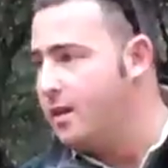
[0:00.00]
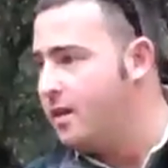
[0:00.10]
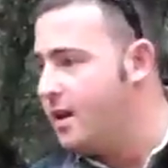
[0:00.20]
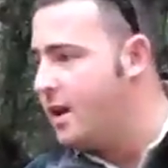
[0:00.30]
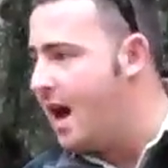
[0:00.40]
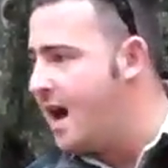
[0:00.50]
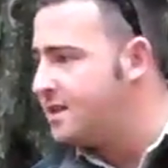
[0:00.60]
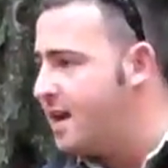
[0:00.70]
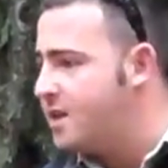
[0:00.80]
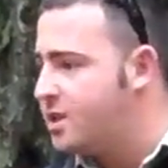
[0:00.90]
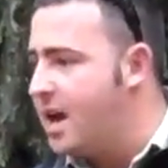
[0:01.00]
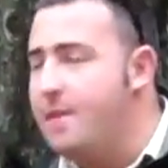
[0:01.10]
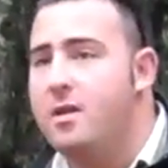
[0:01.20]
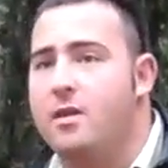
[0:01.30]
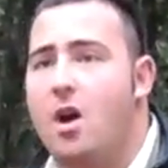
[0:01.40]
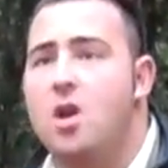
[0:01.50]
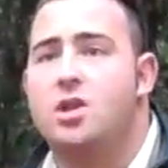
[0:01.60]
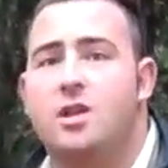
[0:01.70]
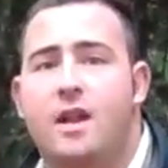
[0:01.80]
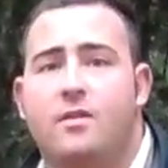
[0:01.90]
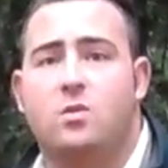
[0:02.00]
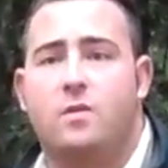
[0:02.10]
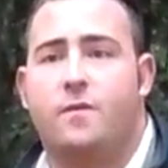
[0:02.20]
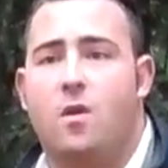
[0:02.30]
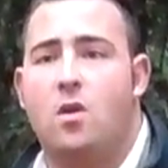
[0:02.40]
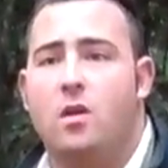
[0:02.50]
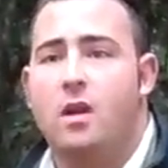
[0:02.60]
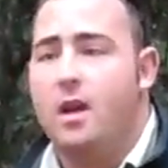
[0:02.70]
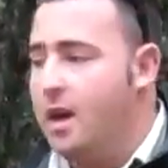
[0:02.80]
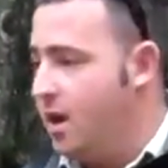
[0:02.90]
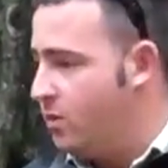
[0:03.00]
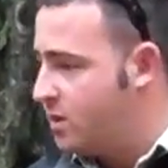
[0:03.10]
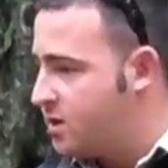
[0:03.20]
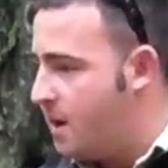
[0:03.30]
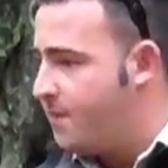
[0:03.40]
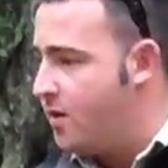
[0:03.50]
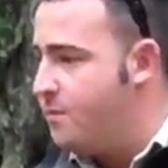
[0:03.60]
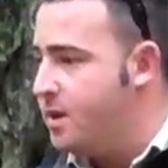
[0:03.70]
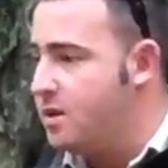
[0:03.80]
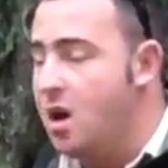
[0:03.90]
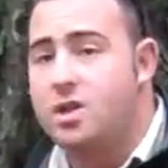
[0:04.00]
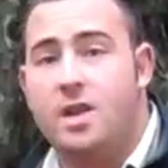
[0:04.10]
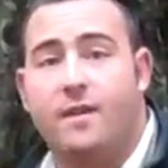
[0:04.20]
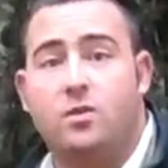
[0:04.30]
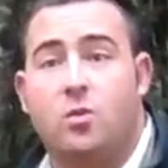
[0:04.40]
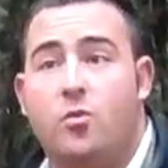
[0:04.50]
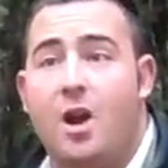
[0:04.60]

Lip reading: the ice age came in and the ocean levels would fall, it would stop for a bit, the ocean levels would